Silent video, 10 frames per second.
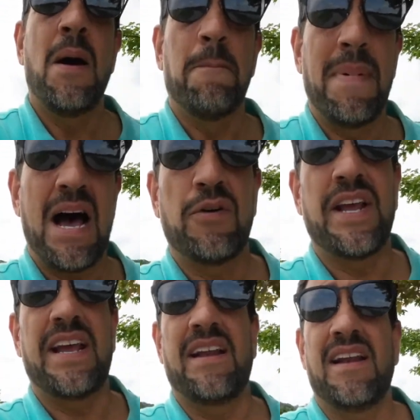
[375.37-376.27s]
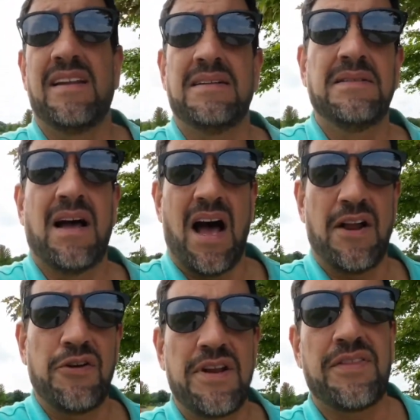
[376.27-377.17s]
mount it
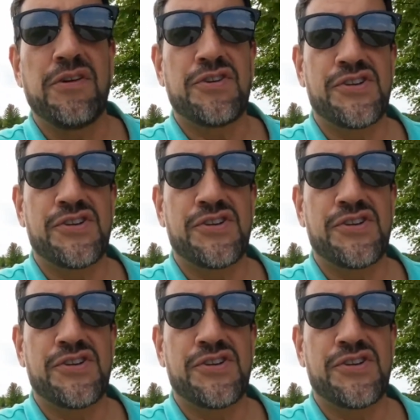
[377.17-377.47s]
underneath your